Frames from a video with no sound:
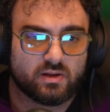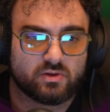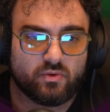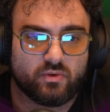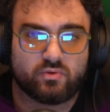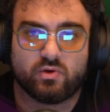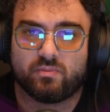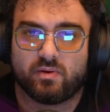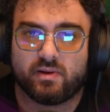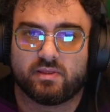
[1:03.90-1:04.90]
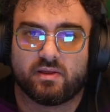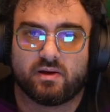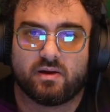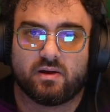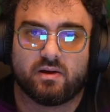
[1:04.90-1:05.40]
going to implement
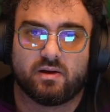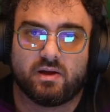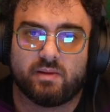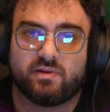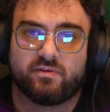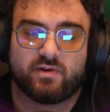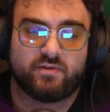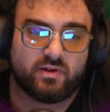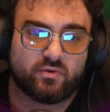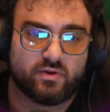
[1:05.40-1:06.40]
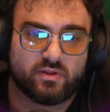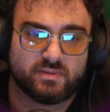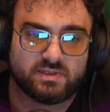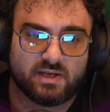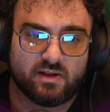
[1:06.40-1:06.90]
the MD5 algorithm
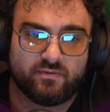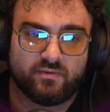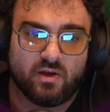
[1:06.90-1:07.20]
itself.